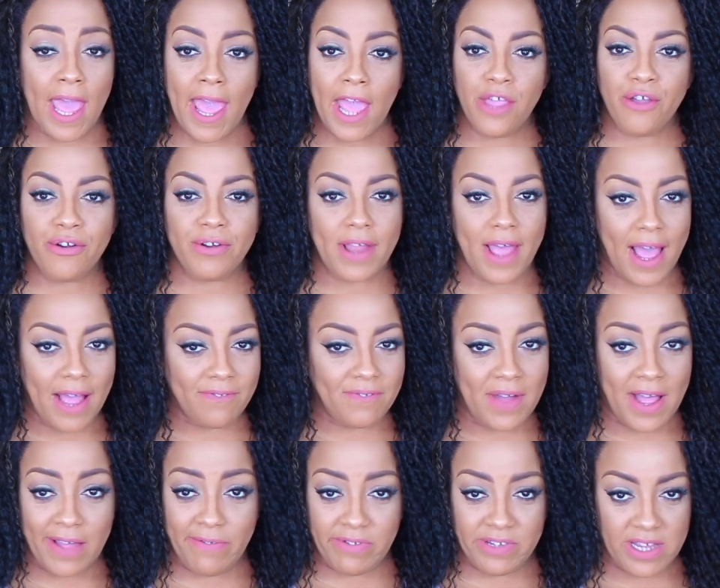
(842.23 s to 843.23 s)
And you're not
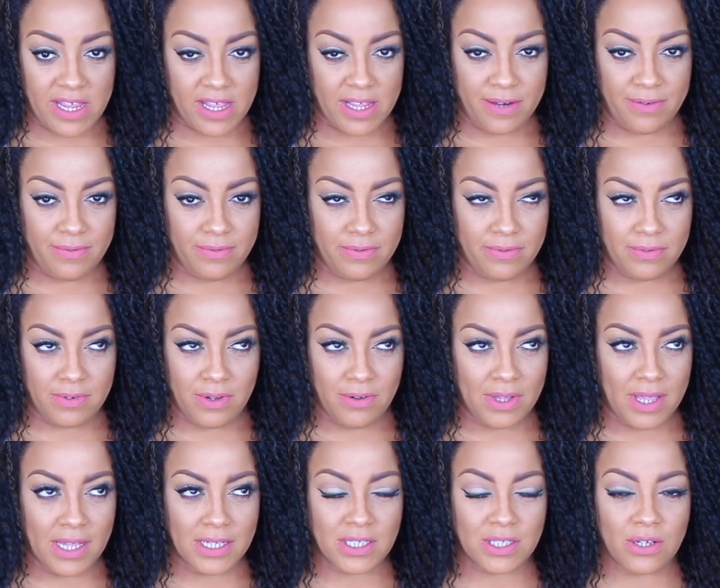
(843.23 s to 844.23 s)
5'10".
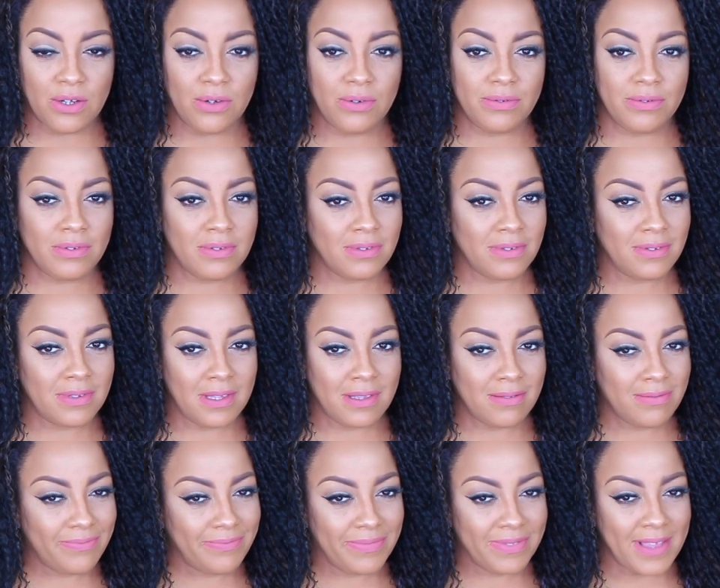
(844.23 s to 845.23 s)
Okay, so
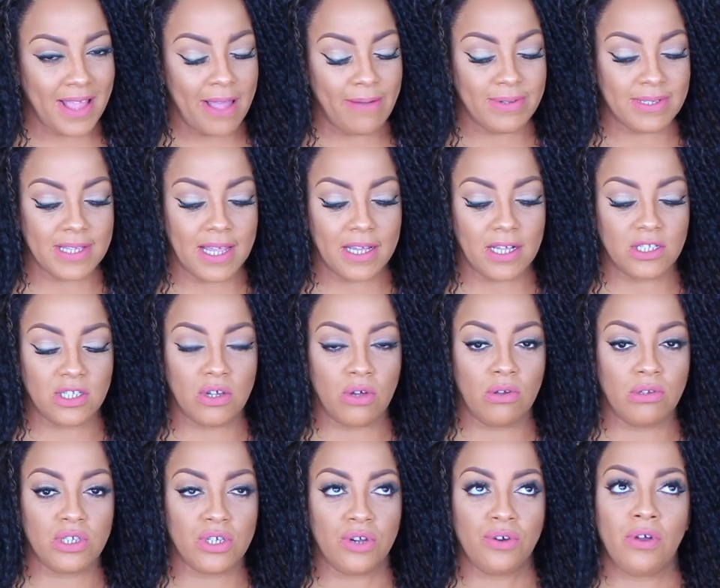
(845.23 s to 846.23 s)
that was like a
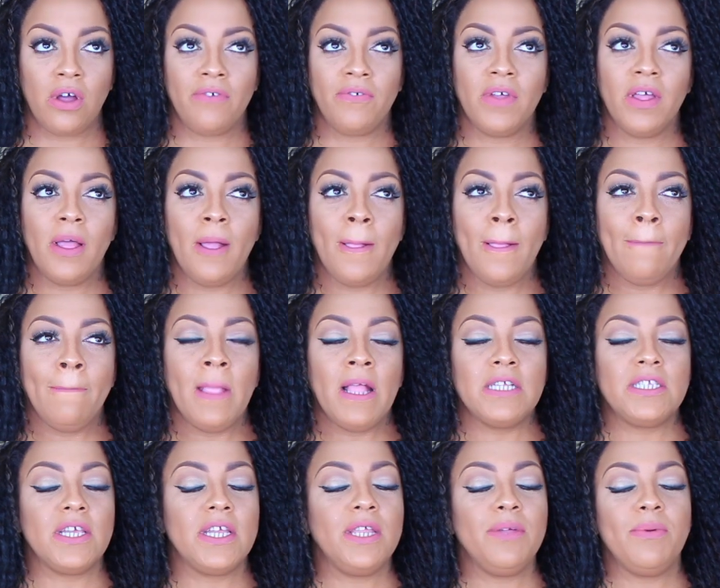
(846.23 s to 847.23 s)
total turn off.
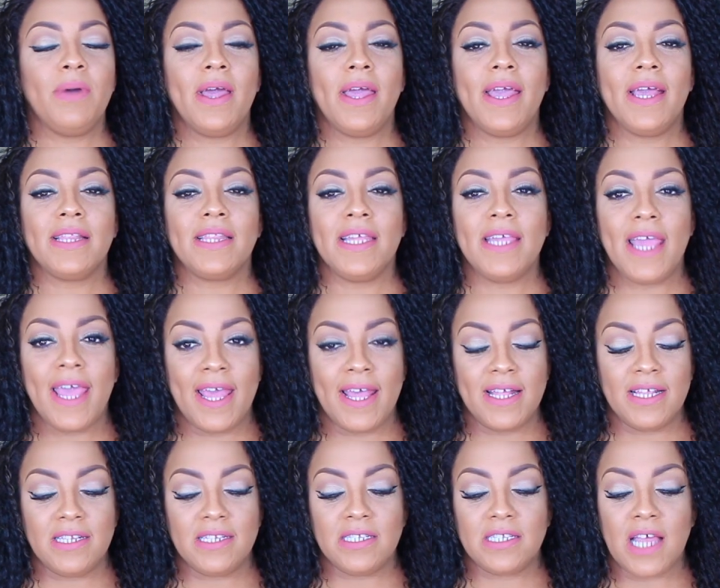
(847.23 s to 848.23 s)
So anyway, at the
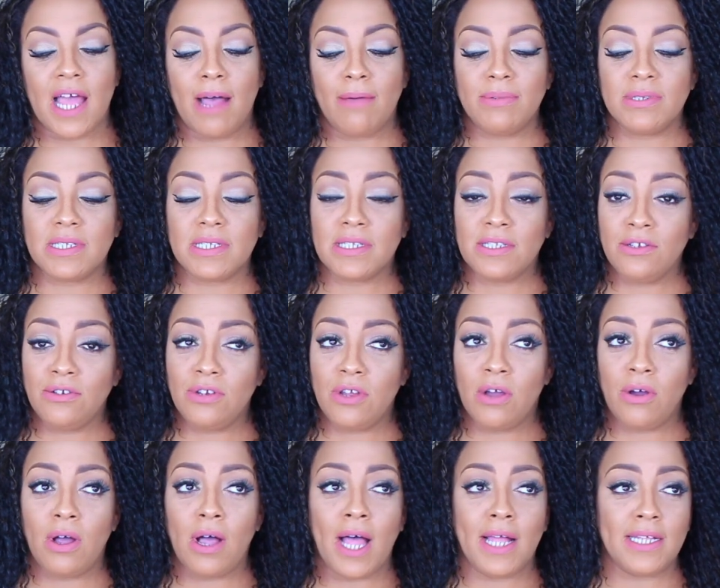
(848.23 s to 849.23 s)
end, I was, you
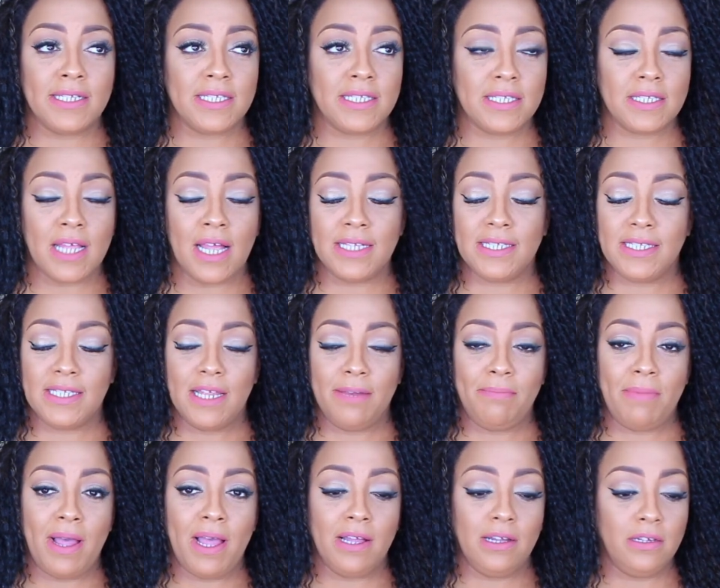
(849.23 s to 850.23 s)
know, I, I
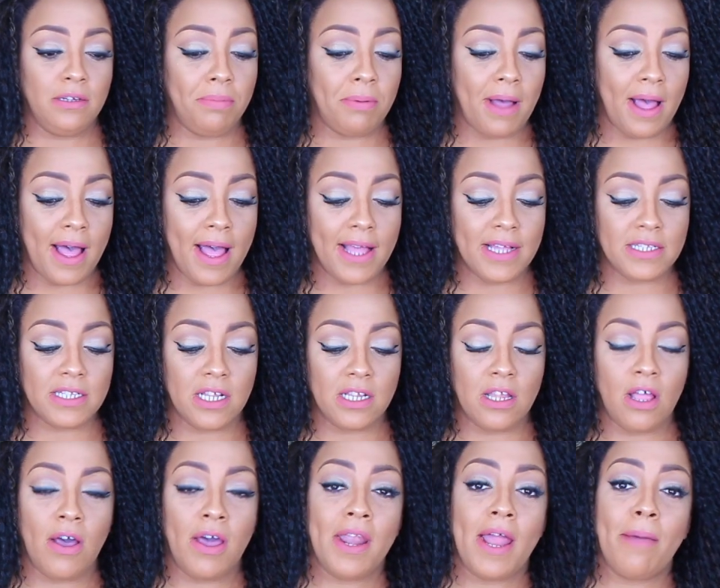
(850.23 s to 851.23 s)
said my goodbyes,
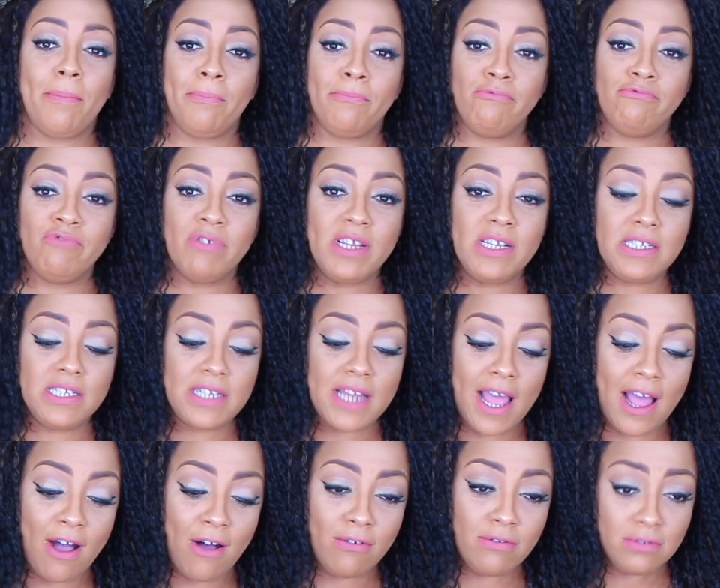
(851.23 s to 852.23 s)
hello, and I reached
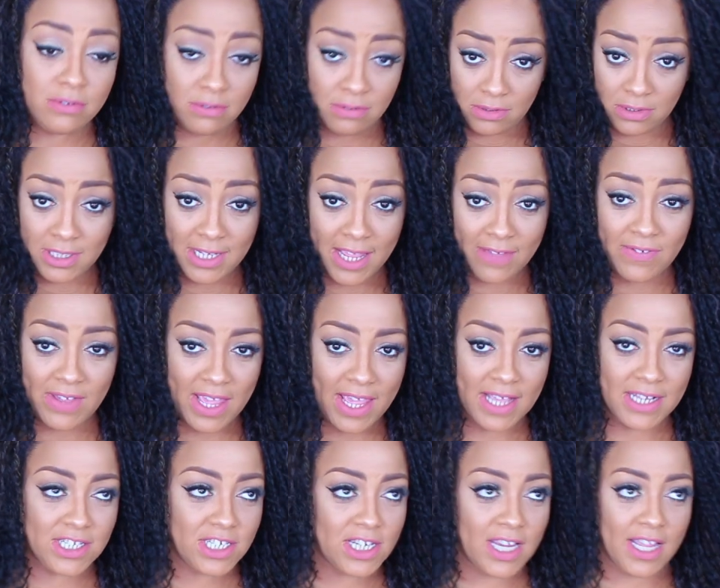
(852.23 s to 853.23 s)
out to give a
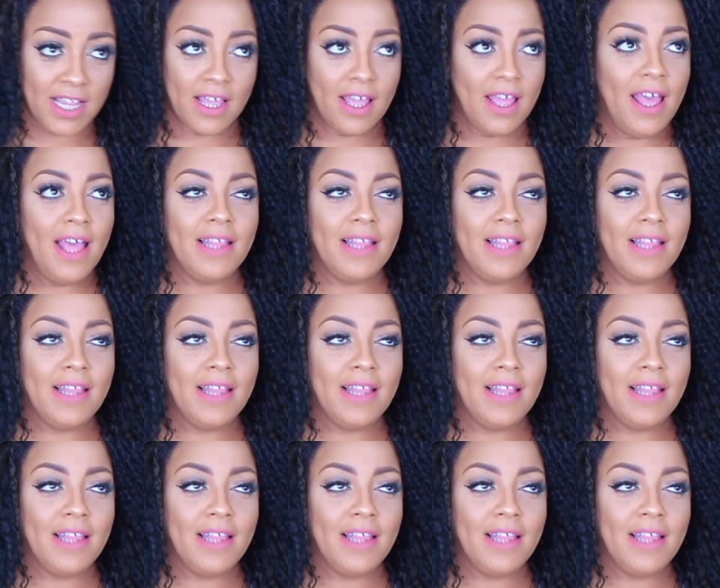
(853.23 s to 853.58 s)
handshake.